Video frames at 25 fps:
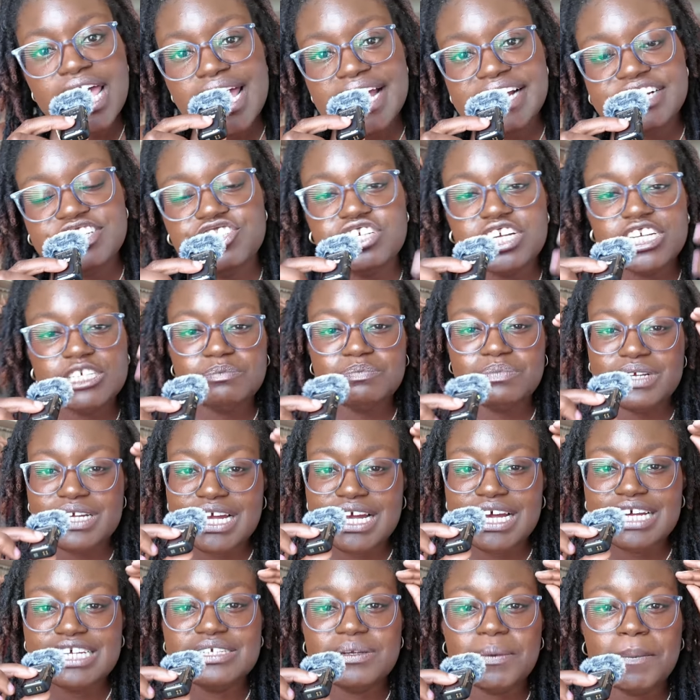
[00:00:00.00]
It's just
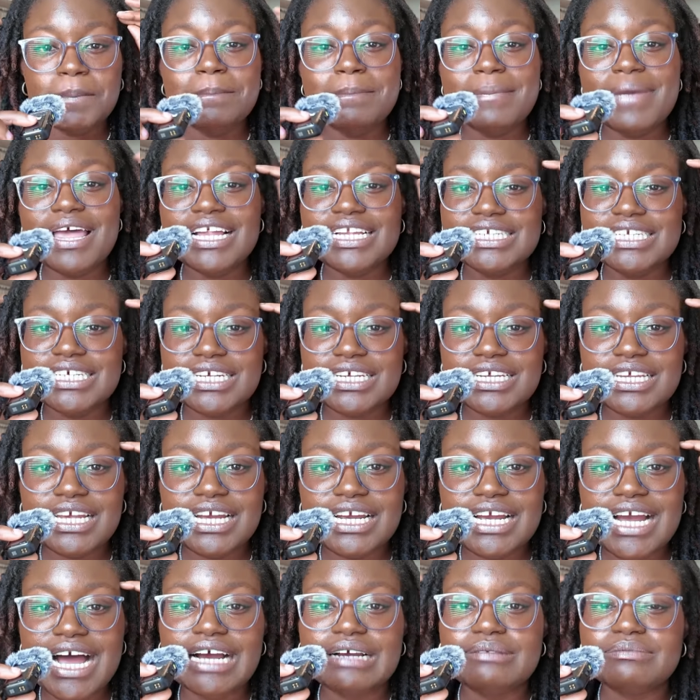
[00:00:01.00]
because
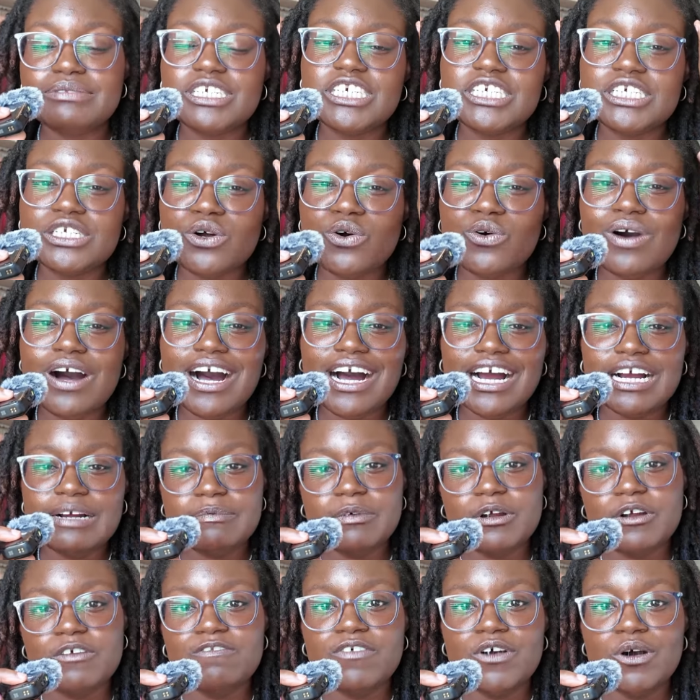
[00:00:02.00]
mentally I'm so
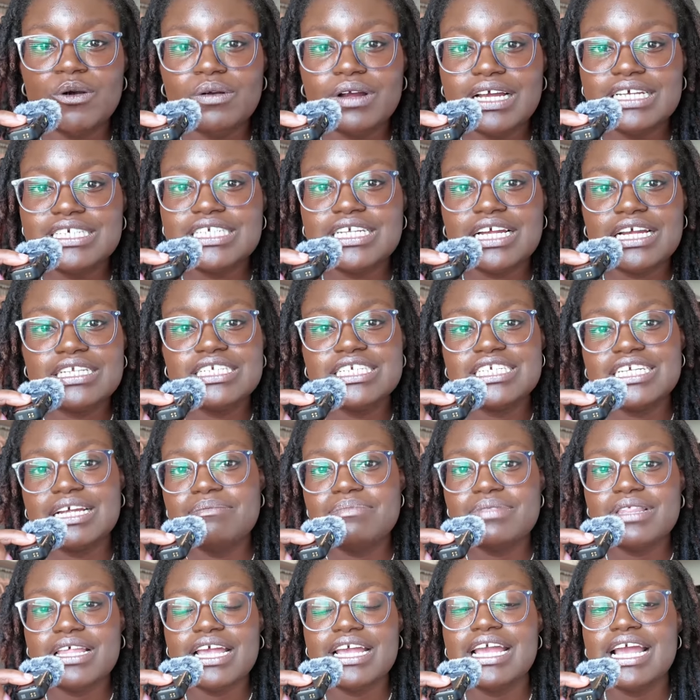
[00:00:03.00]
hyper focused on
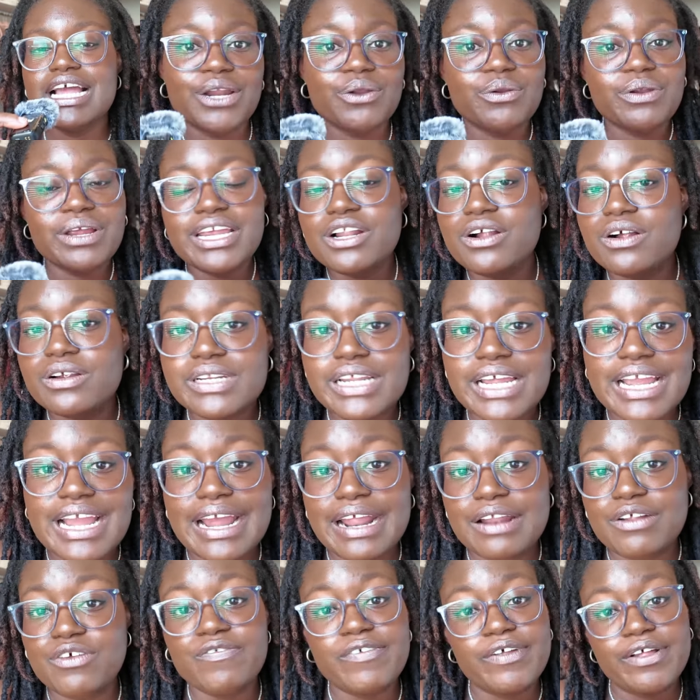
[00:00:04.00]
something. I don't eat all day. I
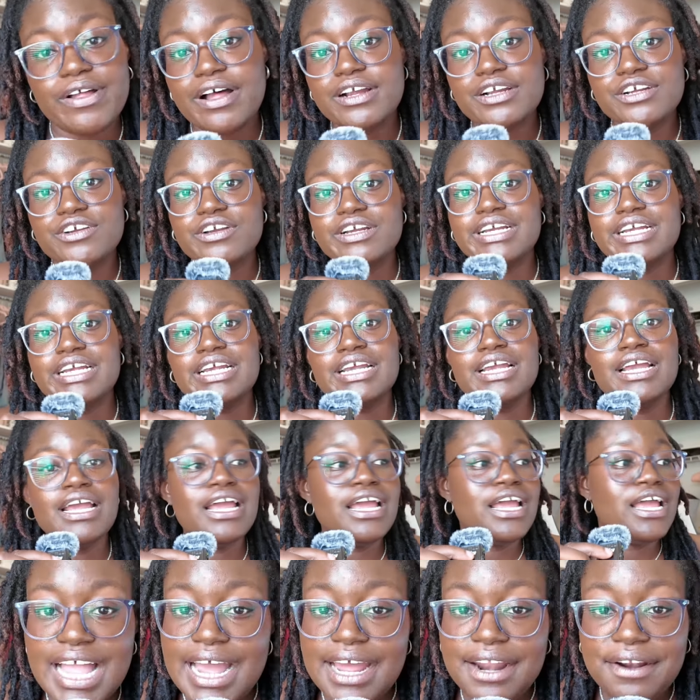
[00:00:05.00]
don't feel hungry.
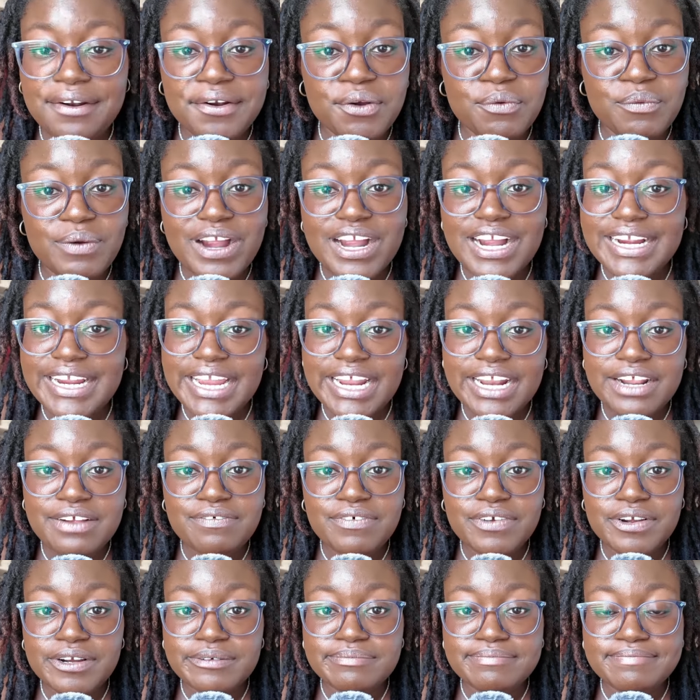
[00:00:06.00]
I don't know where I get it
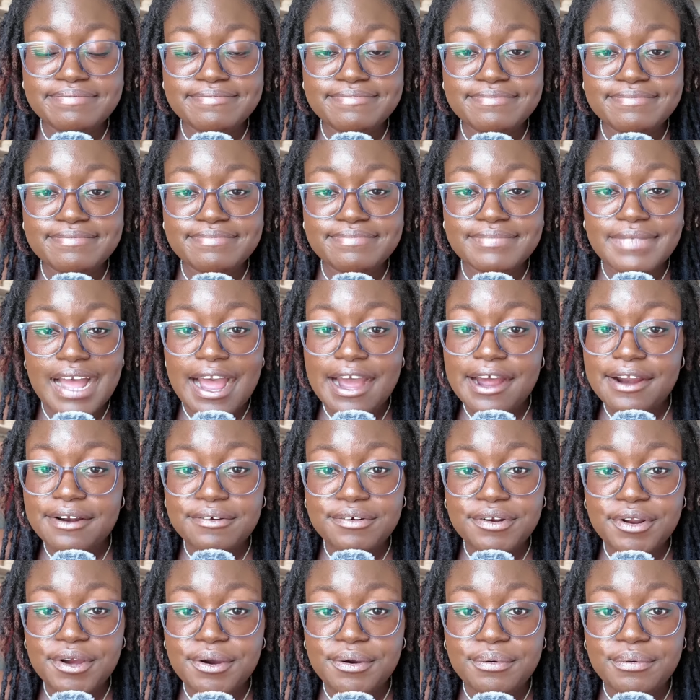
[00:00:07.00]
from. I
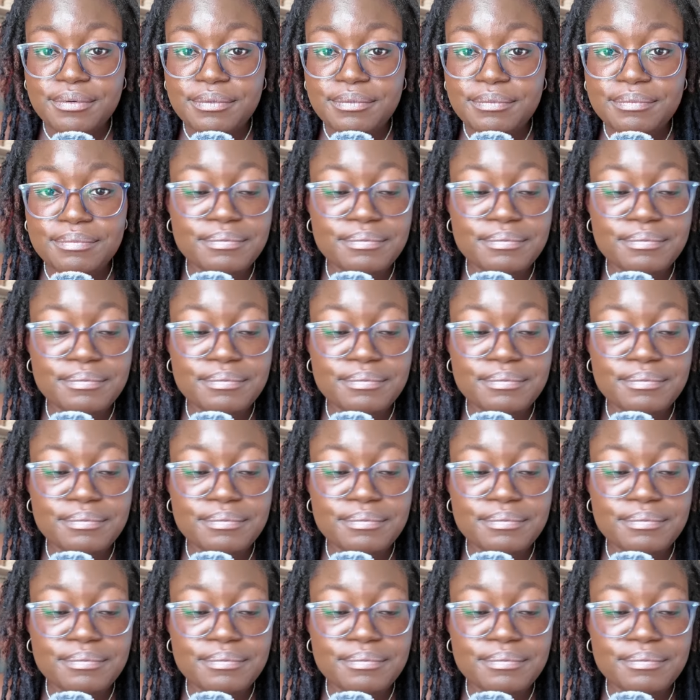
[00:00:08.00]
don't know.